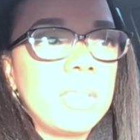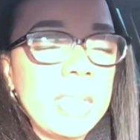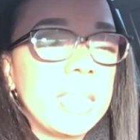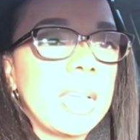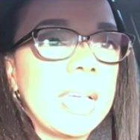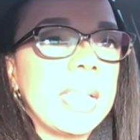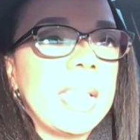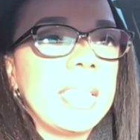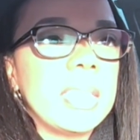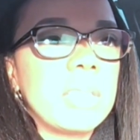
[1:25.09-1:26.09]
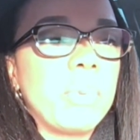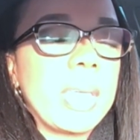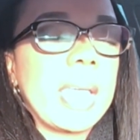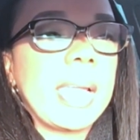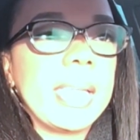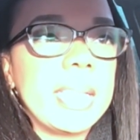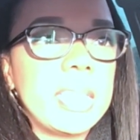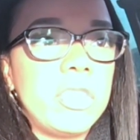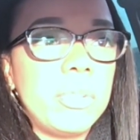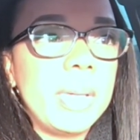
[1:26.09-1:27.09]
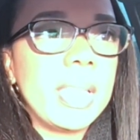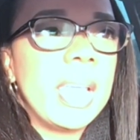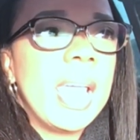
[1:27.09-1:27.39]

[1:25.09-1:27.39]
get done. And this weekend, I needed to do it.